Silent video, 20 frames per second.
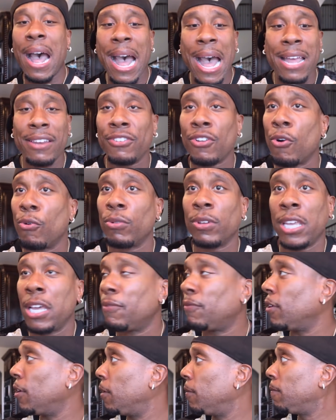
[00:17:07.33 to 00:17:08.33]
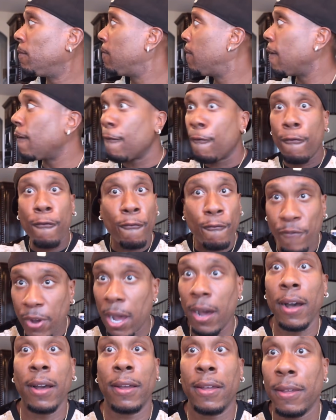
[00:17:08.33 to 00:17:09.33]
I don't give a
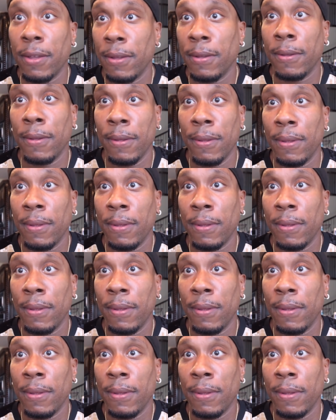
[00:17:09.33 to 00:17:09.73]
fuck